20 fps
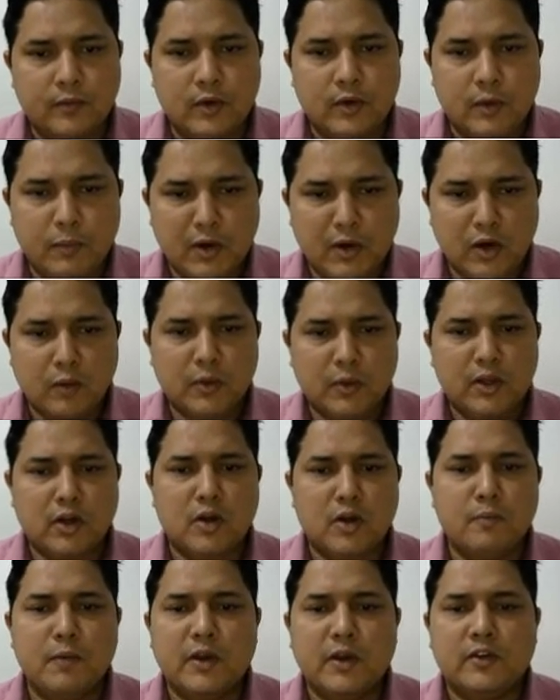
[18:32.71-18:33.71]
Depend upon the
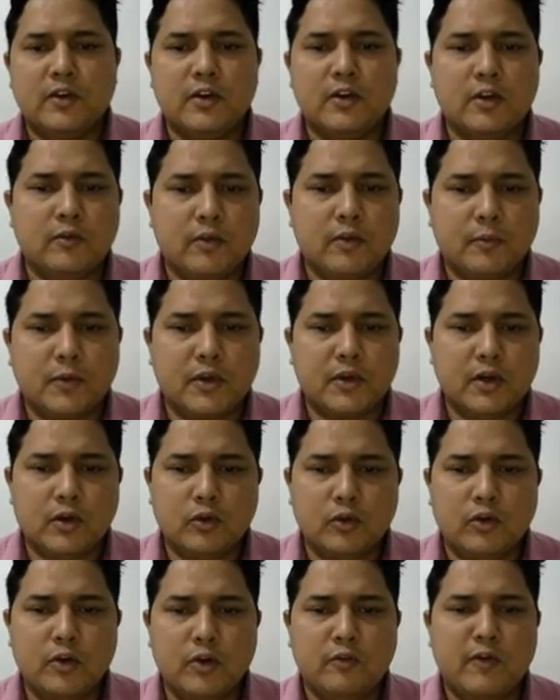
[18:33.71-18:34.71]
complexity of the project,
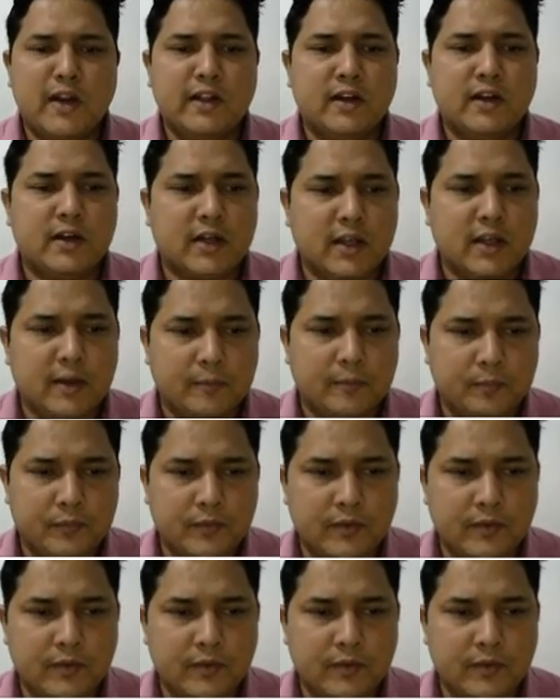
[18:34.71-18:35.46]
you define the time,